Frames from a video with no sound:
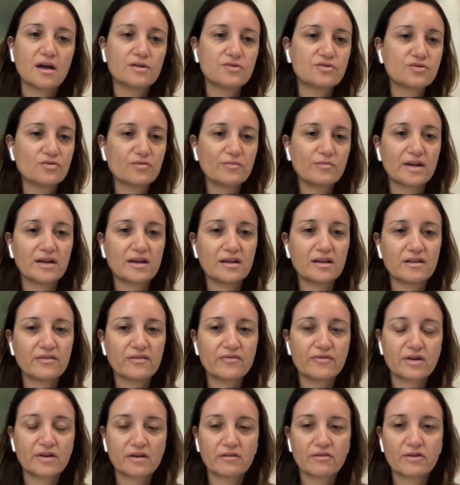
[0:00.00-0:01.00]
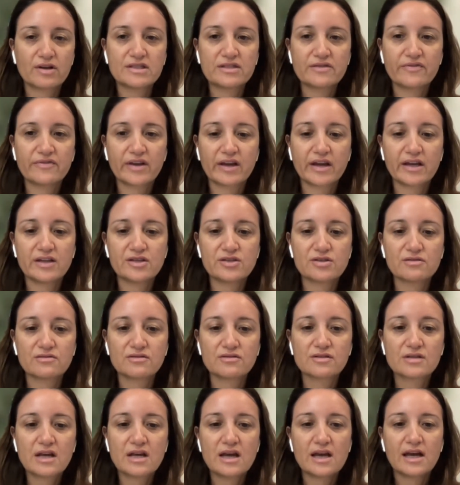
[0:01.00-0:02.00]
too many different
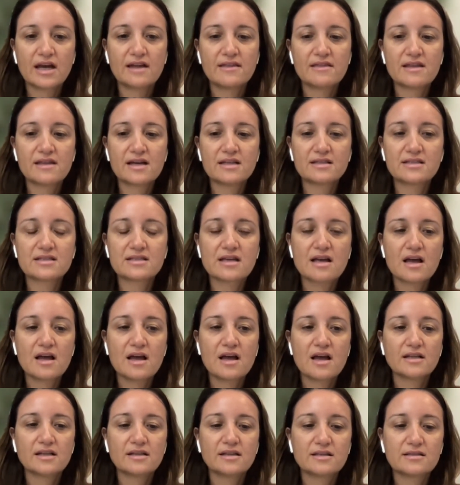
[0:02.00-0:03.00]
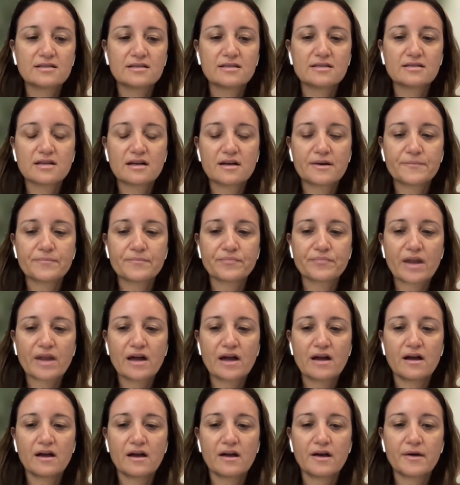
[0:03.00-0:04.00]
classifications, and this is a
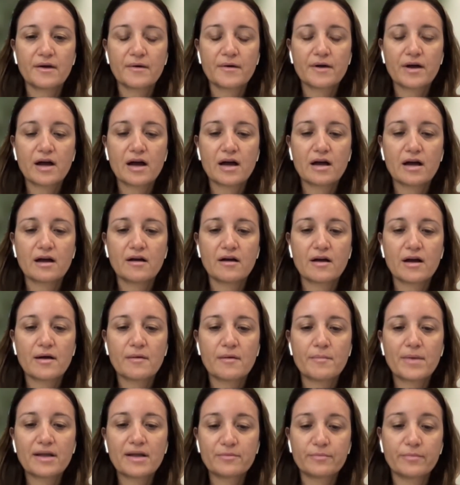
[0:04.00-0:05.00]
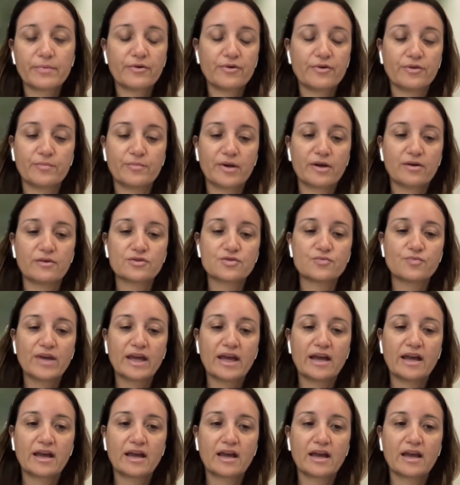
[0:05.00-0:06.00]
bad point, because
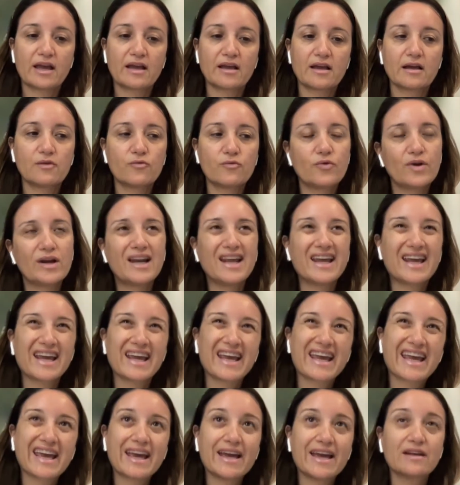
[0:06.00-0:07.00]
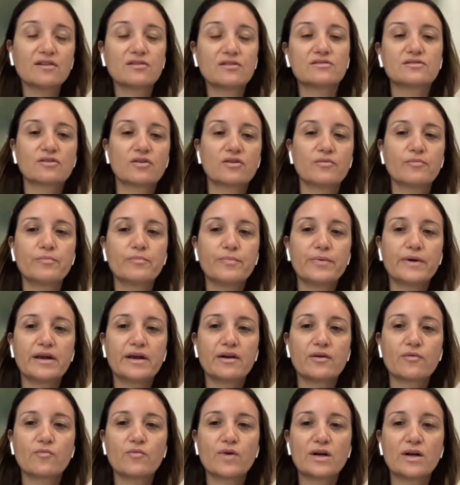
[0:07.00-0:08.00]
we really cannot
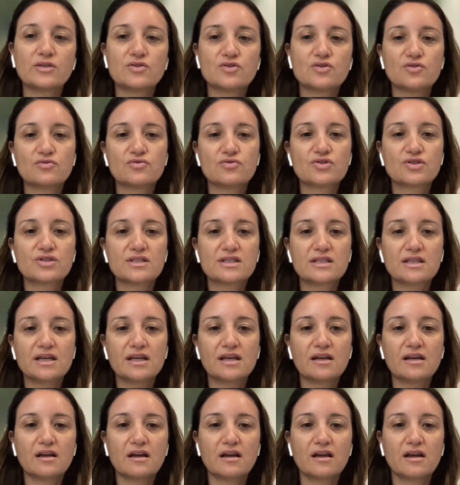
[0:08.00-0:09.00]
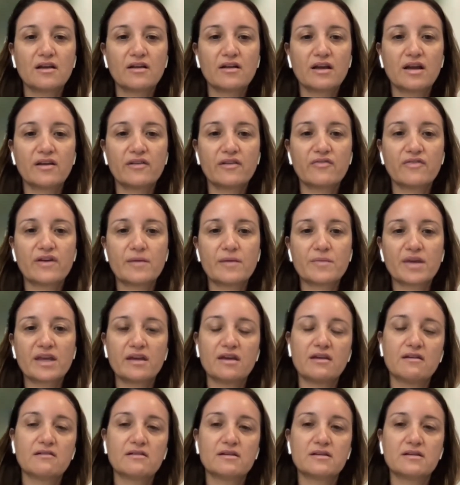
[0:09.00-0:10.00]
compare what you see if I'm
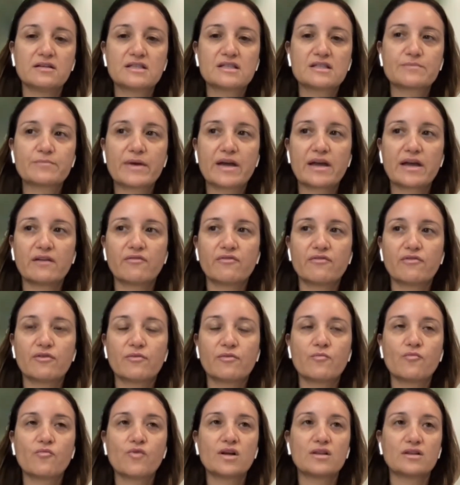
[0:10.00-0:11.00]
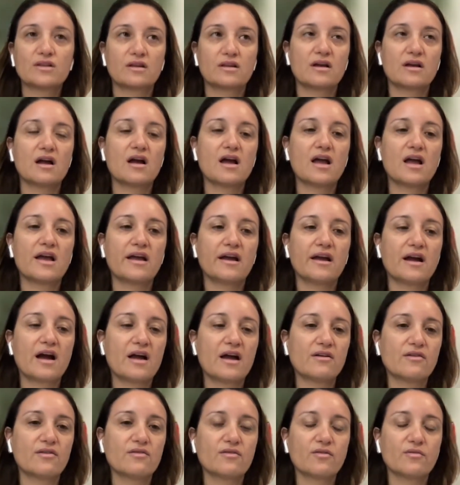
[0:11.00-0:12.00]
here in Spain from what
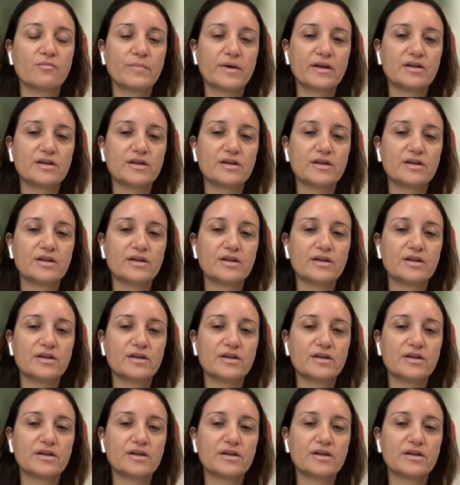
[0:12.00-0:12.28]
another